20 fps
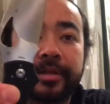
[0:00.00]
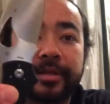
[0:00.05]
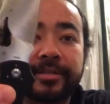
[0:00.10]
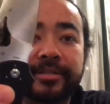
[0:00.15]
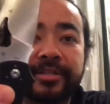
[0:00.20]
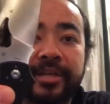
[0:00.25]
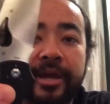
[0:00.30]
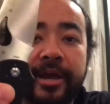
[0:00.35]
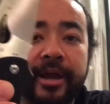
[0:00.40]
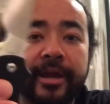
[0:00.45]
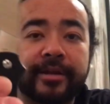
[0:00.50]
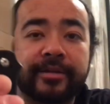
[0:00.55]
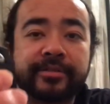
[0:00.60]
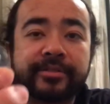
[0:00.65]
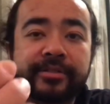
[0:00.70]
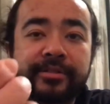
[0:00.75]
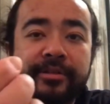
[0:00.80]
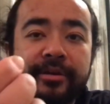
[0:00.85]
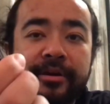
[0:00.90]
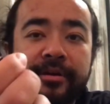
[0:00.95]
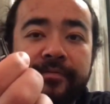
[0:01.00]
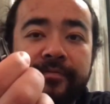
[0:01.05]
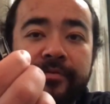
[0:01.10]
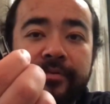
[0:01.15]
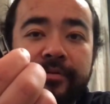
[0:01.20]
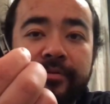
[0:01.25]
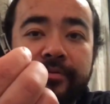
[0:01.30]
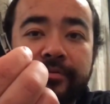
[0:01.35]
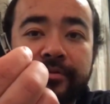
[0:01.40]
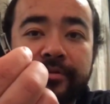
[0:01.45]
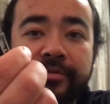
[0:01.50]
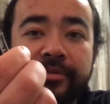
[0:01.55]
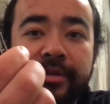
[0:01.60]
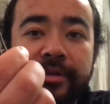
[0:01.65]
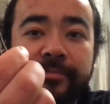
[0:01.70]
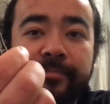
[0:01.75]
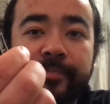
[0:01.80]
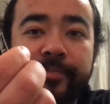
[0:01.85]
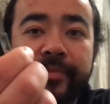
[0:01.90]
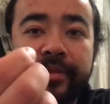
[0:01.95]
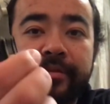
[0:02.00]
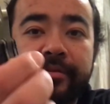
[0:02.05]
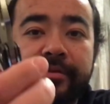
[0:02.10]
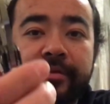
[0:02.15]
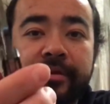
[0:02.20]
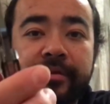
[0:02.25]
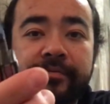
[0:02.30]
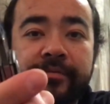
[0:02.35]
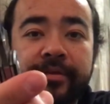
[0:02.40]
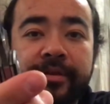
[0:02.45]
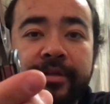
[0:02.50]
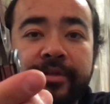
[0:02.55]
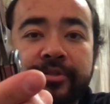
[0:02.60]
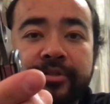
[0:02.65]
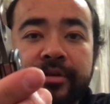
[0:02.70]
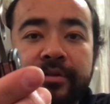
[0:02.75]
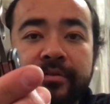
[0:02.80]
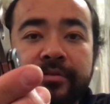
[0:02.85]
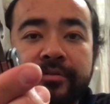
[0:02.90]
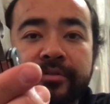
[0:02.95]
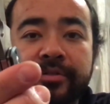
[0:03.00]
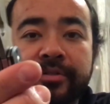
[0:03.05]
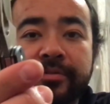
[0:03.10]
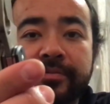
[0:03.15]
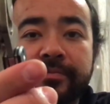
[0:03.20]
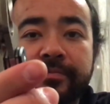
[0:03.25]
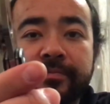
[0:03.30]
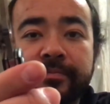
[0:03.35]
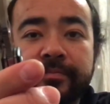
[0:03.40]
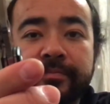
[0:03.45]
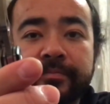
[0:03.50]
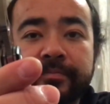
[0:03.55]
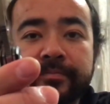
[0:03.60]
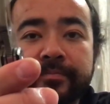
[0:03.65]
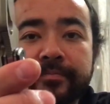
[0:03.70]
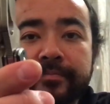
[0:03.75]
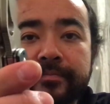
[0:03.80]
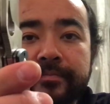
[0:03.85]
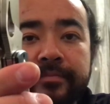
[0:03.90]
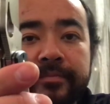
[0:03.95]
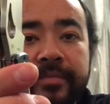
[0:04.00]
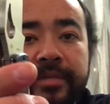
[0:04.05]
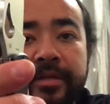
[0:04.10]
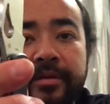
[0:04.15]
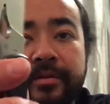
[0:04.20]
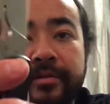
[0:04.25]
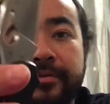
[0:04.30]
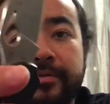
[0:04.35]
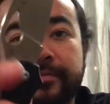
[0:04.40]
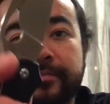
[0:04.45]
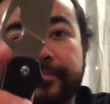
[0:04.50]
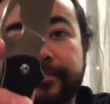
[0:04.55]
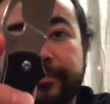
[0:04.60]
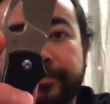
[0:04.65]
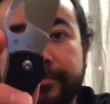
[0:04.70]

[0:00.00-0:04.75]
like tight and stuff. You know, just like giving each other just, you know,